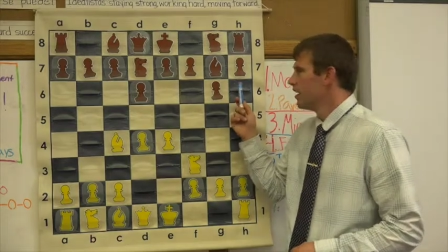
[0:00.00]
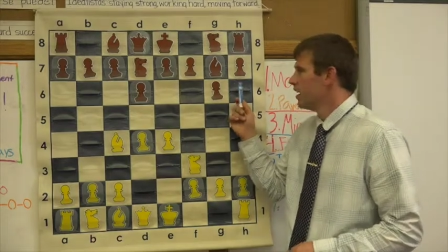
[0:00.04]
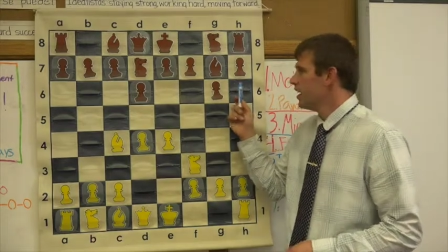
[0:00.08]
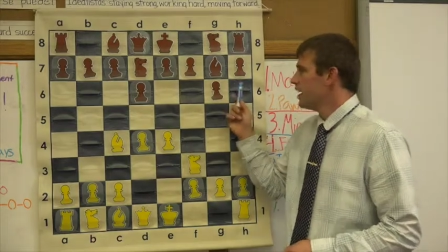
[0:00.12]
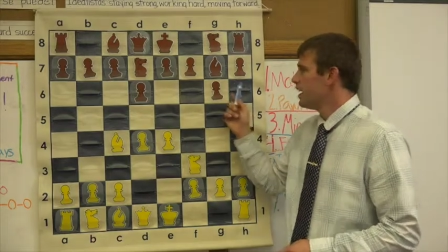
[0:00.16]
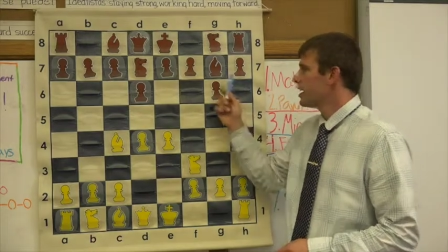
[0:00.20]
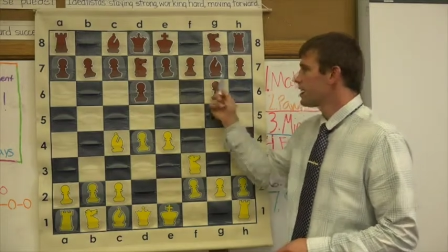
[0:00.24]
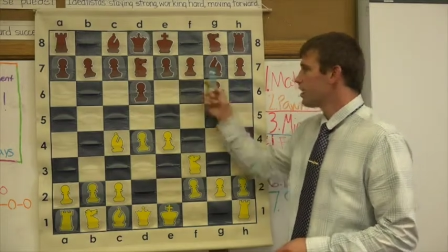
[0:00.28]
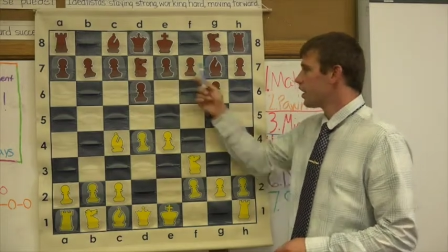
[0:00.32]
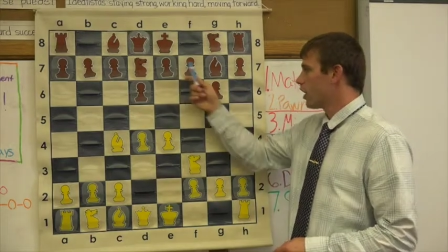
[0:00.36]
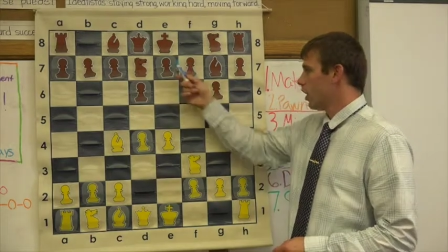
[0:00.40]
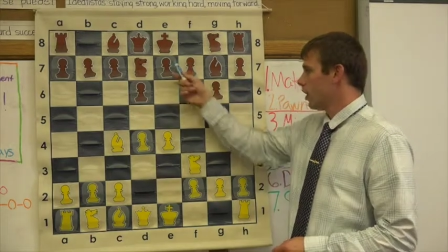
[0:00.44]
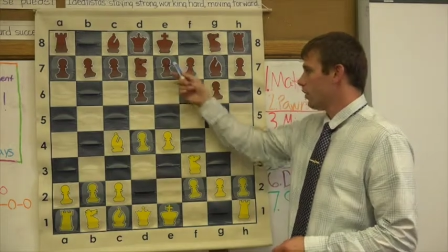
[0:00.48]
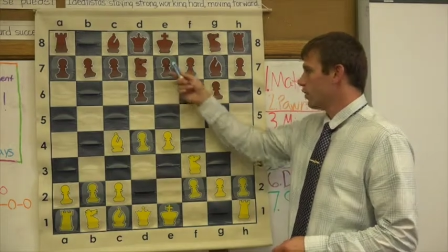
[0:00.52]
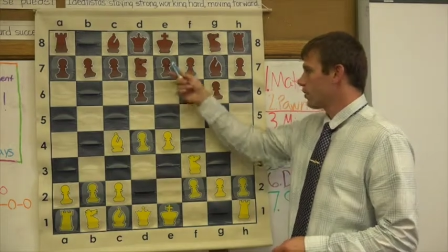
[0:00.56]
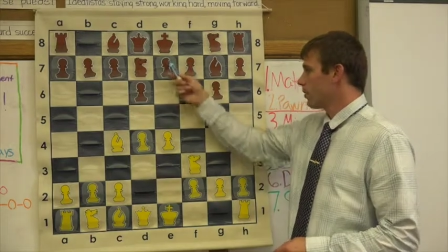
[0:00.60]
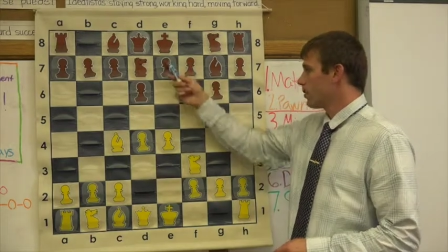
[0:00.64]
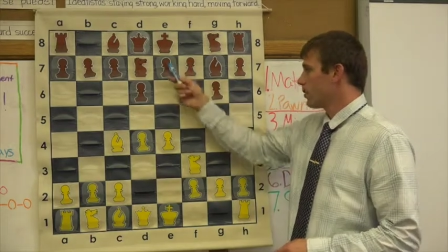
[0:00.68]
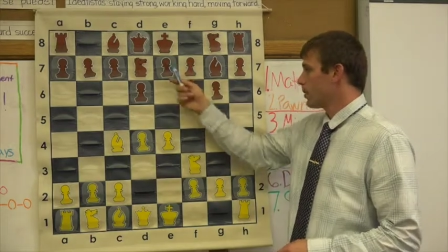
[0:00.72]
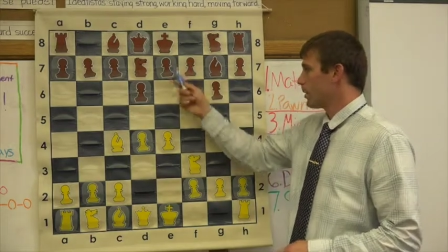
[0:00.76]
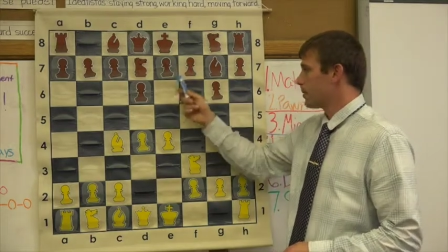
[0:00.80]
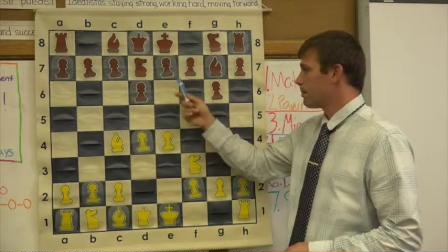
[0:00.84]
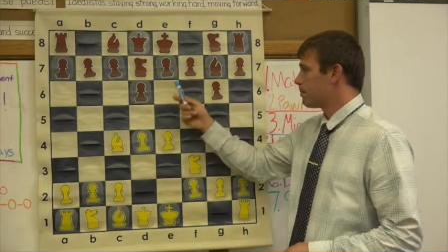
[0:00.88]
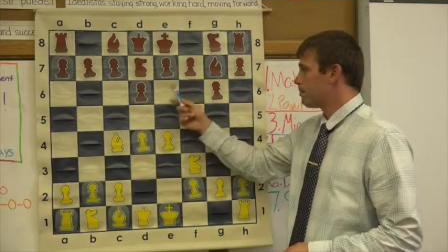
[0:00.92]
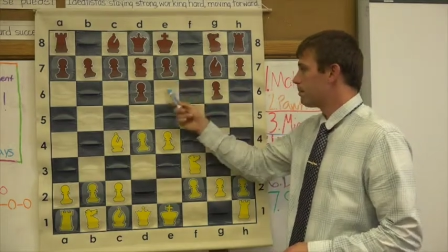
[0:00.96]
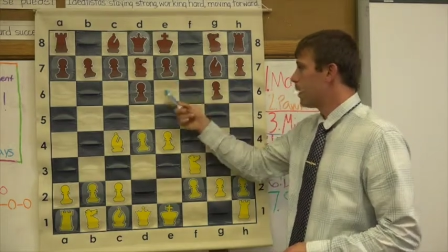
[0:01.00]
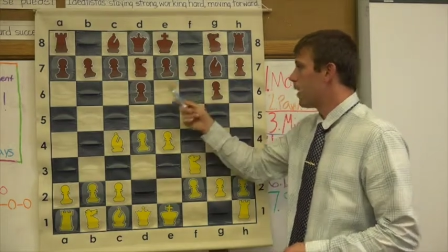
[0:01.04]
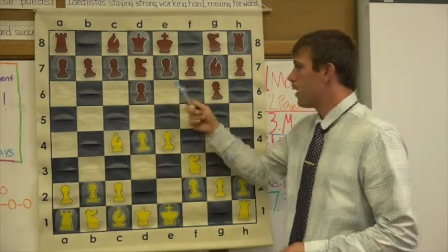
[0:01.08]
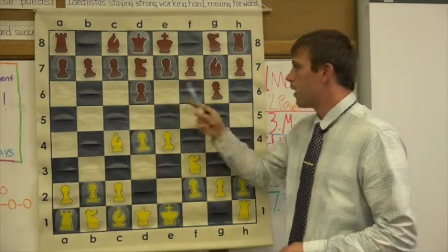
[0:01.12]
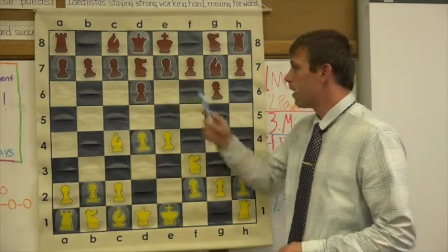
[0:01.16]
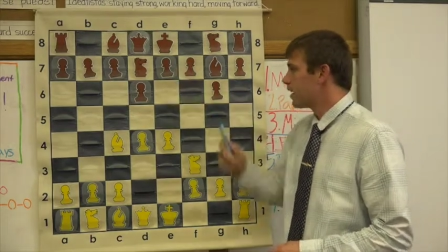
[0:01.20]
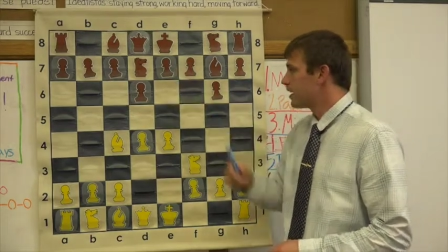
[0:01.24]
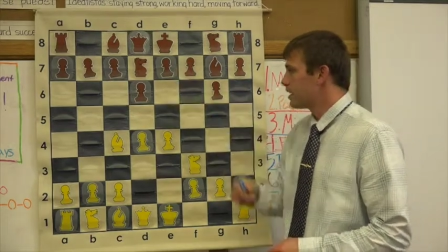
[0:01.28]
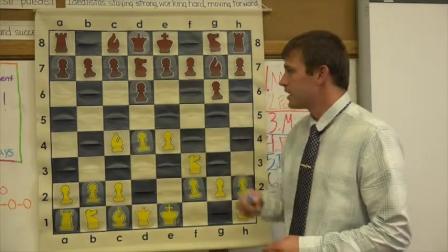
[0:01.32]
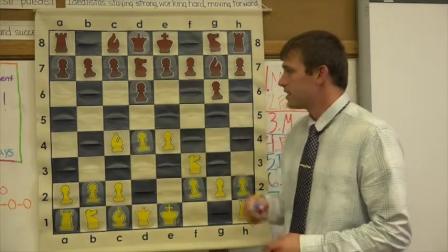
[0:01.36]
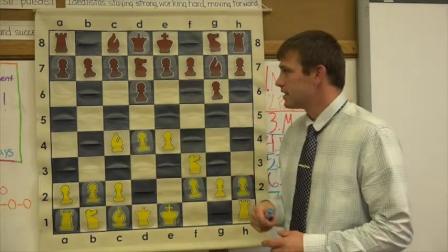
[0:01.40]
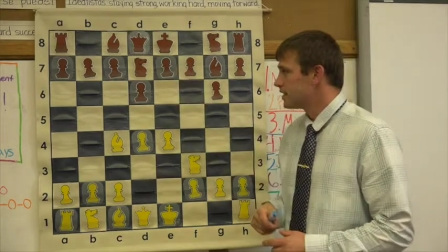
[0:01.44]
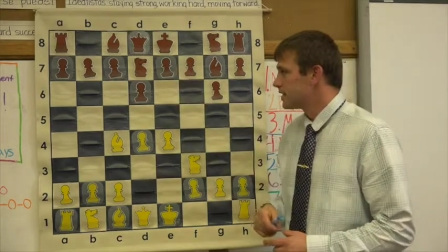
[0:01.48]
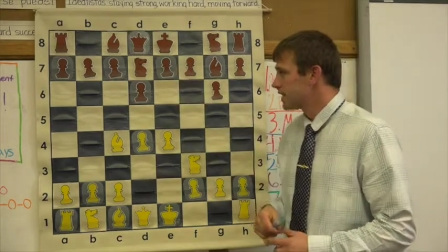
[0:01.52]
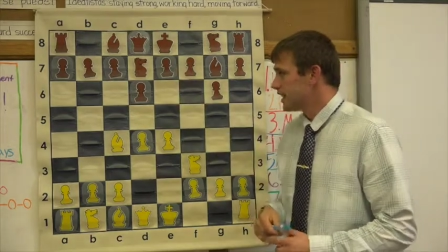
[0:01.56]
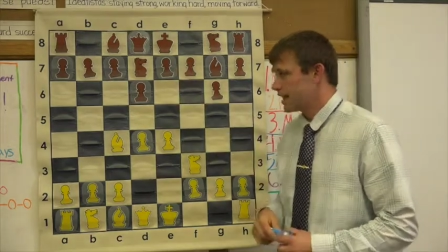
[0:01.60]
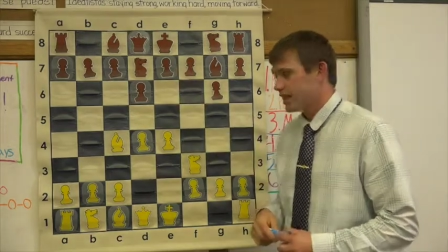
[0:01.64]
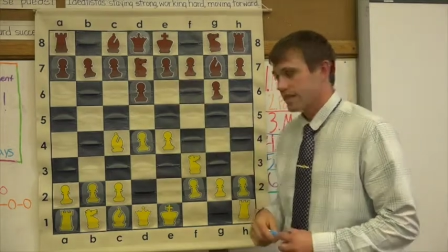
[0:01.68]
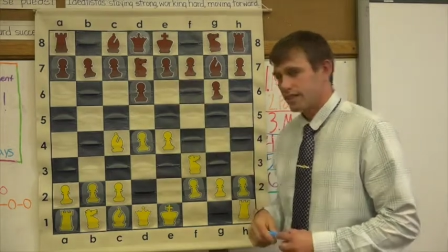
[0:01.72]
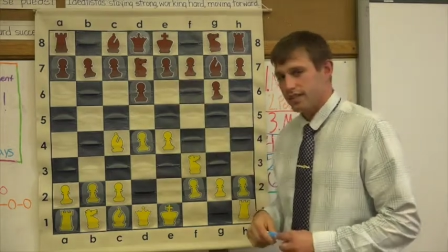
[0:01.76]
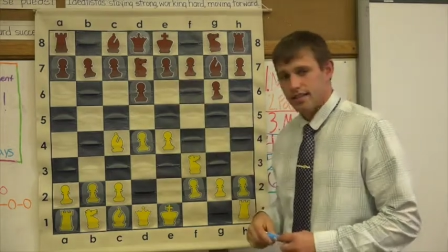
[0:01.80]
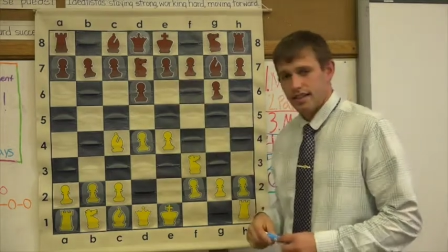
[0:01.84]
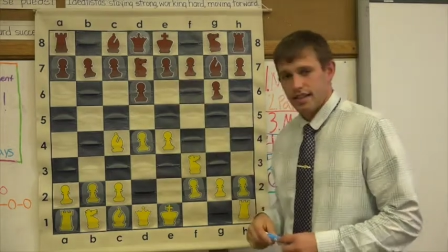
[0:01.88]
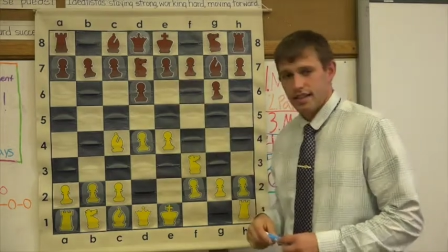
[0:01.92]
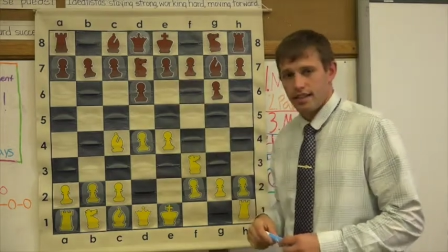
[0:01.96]
He could also play pawn
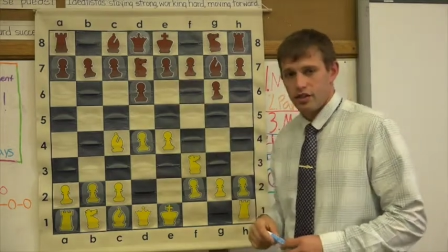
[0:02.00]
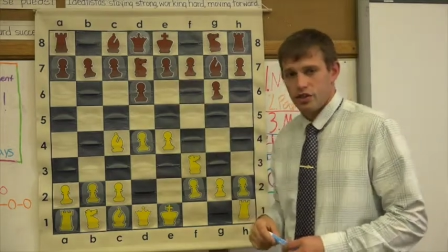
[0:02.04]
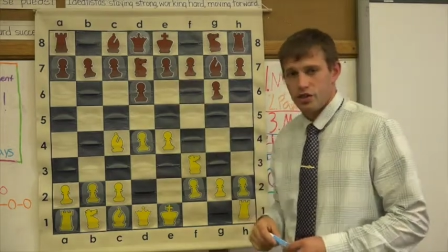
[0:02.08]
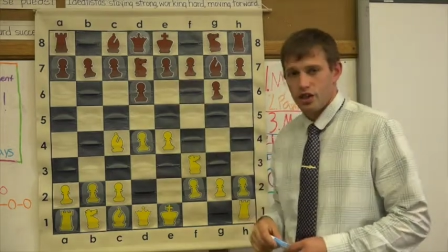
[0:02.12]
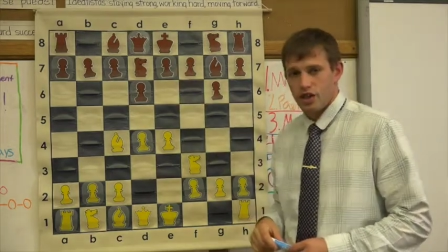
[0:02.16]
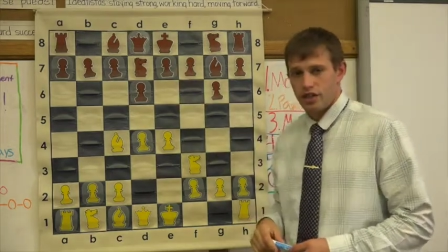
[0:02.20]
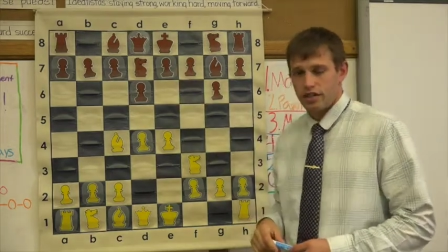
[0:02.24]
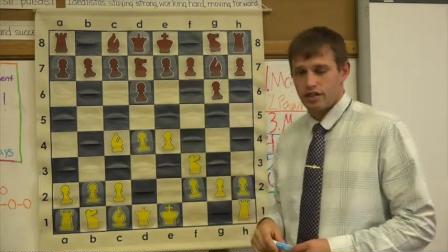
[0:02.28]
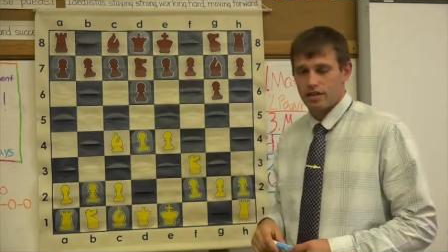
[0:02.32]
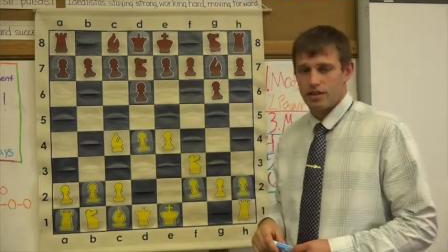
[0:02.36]
e6 and try